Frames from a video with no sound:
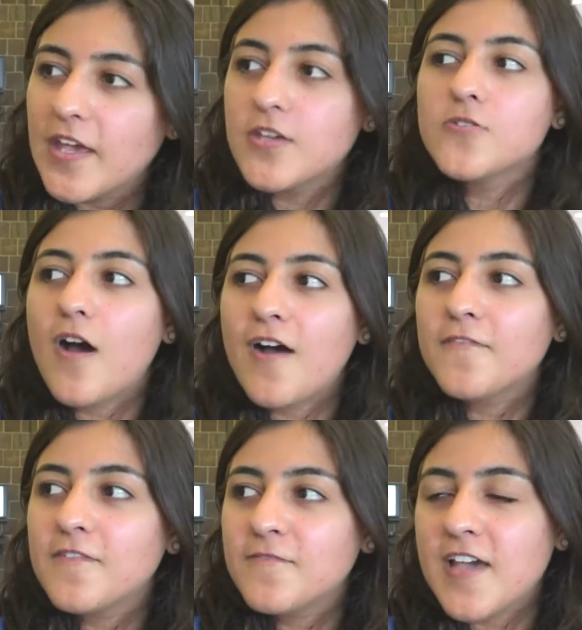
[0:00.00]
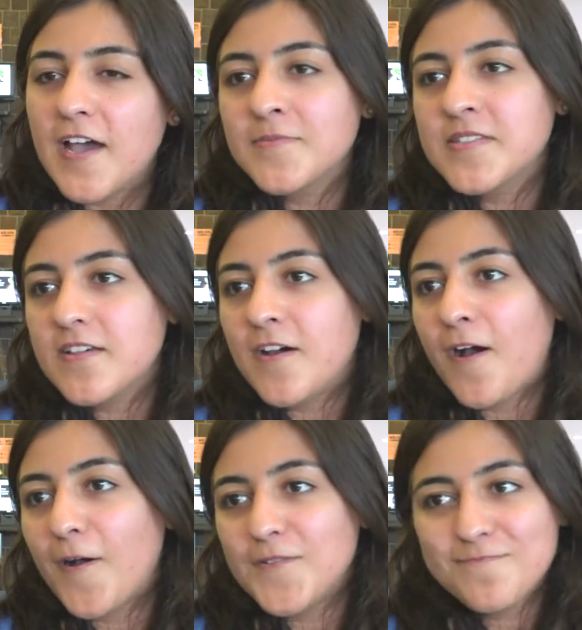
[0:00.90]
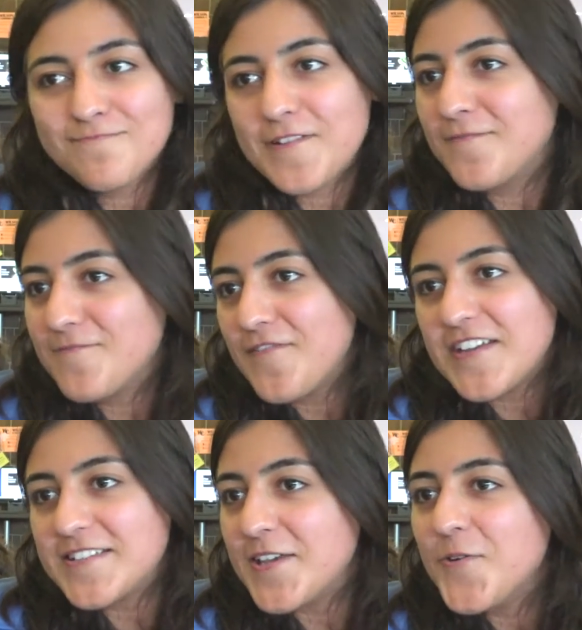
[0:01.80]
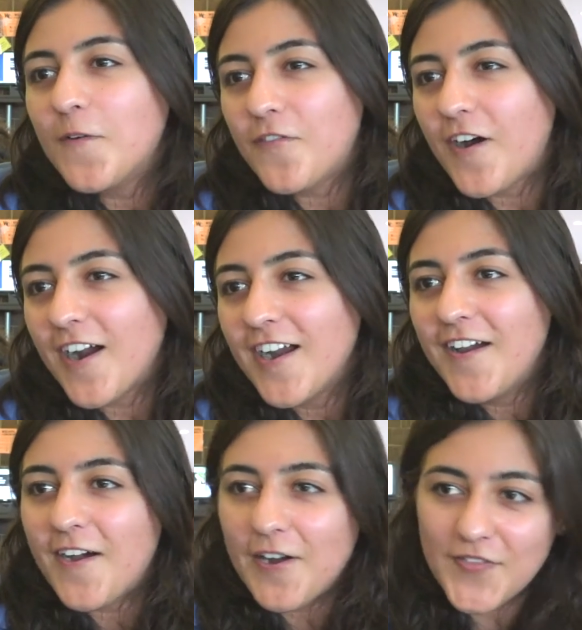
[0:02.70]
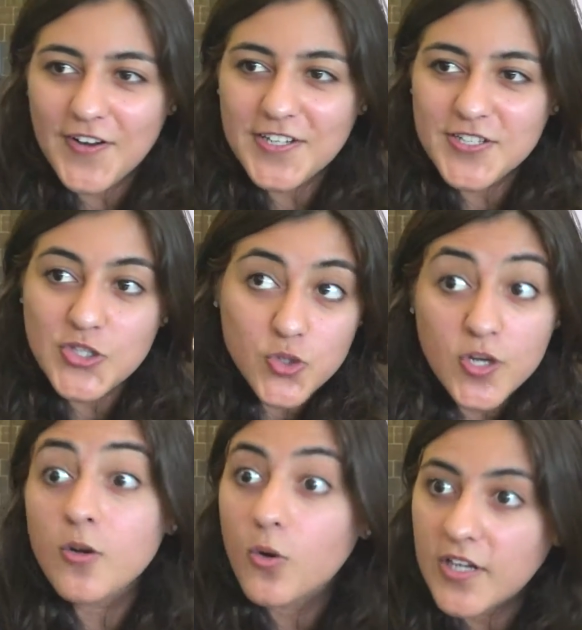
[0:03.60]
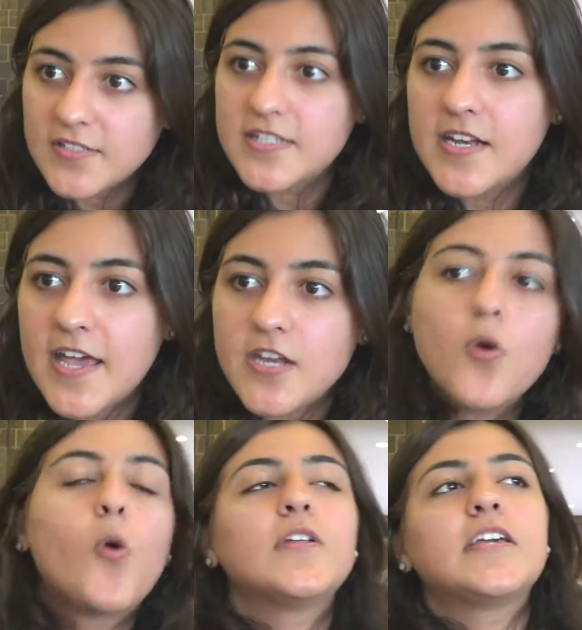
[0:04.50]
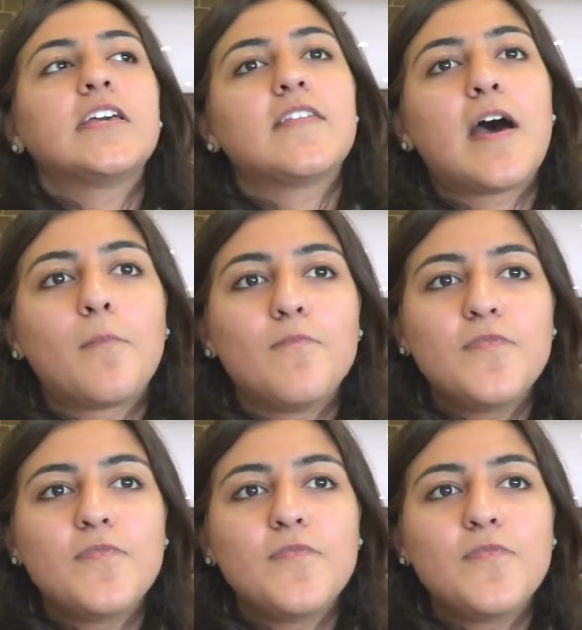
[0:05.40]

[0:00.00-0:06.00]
get. You oftentimes events at U of R are very student oriented, and you only get that